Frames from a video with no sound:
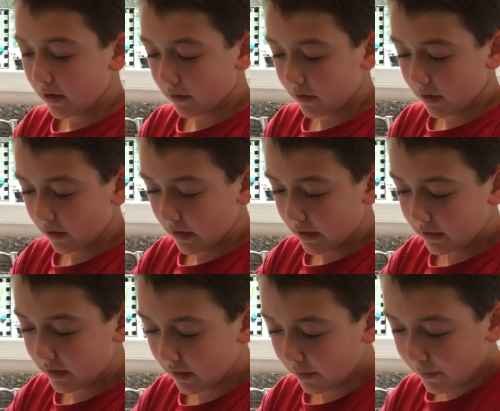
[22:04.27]
There is
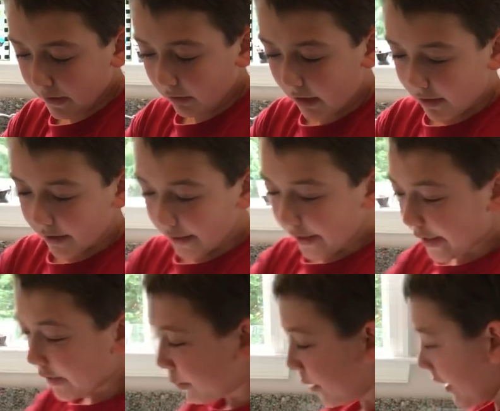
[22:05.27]
gonna be like a
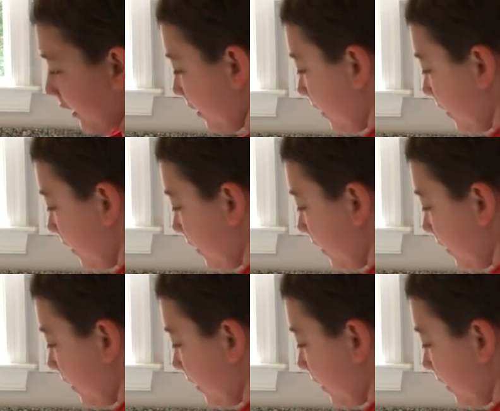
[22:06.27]
liquid in